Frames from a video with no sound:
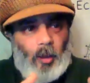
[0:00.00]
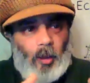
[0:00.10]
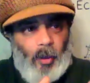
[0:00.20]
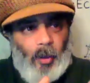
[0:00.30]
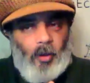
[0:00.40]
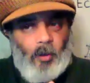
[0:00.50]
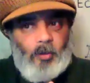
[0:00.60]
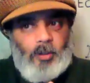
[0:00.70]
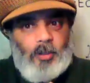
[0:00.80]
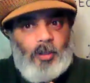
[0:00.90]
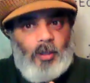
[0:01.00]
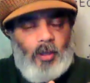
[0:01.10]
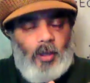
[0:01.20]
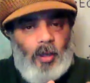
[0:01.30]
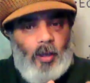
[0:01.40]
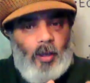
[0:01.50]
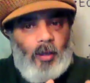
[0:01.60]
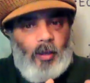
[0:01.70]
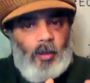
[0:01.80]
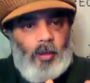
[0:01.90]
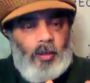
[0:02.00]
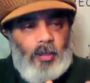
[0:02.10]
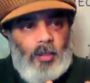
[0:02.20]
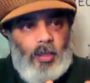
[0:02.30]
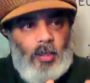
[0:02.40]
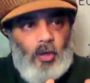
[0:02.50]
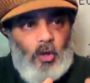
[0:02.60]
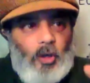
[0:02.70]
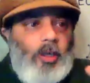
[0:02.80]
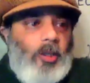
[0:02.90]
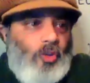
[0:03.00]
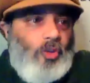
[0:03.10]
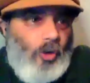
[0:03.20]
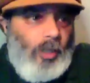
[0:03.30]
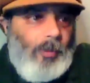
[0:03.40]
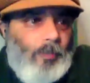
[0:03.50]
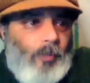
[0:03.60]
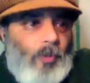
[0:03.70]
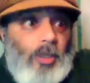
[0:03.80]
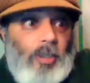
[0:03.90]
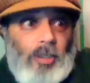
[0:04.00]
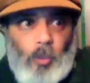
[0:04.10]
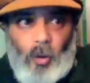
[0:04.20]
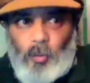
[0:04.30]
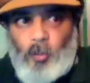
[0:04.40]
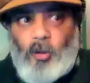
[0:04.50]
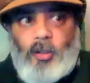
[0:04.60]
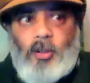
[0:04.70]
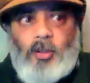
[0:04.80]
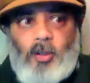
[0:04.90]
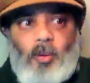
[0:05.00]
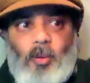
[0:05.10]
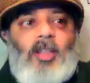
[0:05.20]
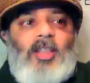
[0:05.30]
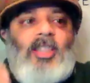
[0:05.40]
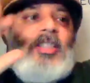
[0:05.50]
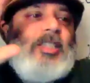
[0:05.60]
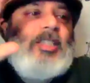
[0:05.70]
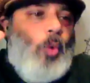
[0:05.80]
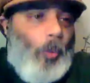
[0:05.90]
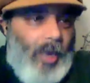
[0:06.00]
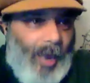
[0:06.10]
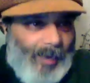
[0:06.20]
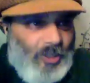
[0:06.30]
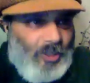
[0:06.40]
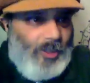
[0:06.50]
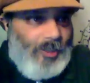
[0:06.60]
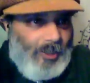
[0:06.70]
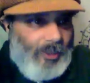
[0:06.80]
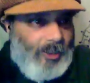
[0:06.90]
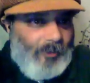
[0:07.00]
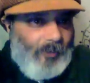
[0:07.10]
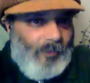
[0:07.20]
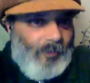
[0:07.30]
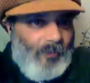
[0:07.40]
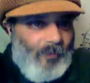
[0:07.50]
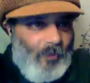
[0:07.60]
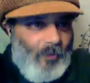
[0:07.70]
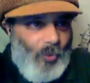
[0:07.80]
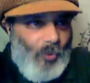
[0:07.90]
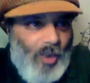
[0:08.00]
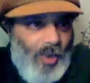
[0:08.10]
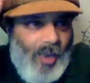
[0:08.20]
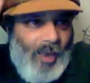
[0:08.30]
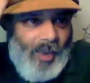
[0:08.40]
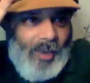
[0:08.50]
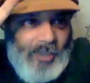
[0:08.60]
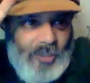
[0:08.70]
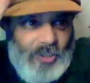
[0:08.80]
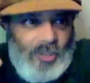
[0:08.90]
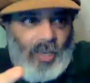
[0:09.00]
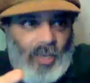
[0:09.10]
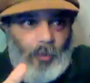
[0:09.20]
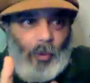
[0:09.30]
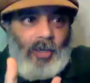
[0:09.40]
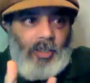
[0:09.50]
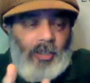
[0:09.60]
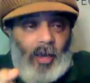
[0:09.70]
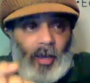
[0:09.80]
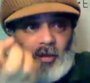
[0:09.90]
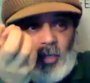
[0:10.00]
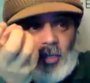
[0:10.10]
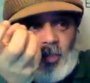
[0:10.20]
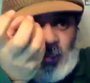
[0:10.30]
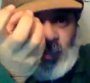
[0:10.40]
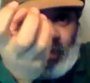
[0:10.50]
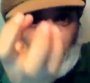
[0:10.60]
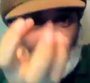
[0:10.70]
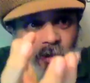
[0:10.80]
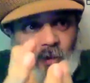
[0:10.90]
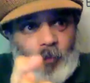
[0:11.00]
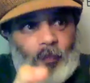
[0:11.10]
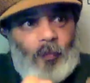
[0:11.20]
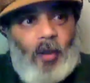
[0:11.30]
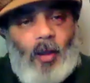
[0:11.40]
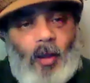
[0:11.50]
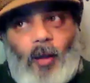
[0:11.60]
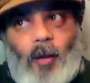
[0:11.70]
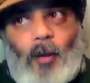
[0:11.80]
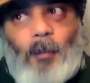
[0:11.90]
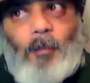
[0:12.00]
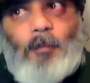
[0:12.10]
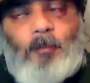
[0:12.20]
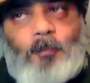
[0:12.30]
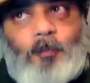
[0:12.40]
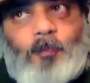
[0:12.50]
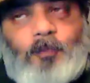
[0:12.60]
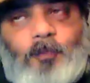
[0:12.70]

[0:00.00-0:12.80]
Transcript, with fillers: about uh, looking at the dream. This is what we wanted to do. This is what we actually did, and celebrating that. And getting, um,